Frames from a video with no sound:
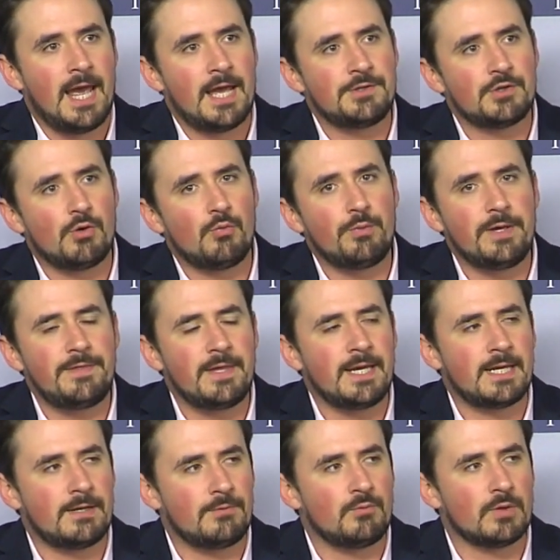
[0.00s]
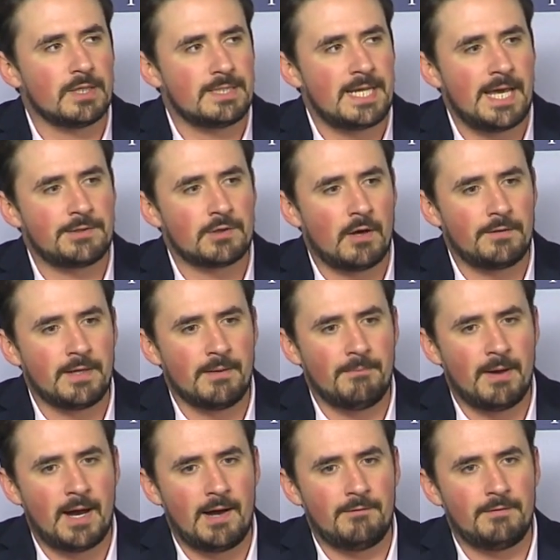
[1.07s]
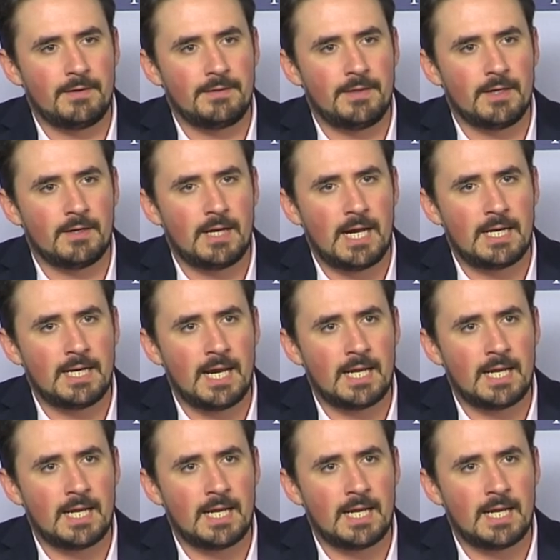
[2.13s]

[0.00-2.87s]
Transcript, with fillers: And so we think it really takes all the above there, and,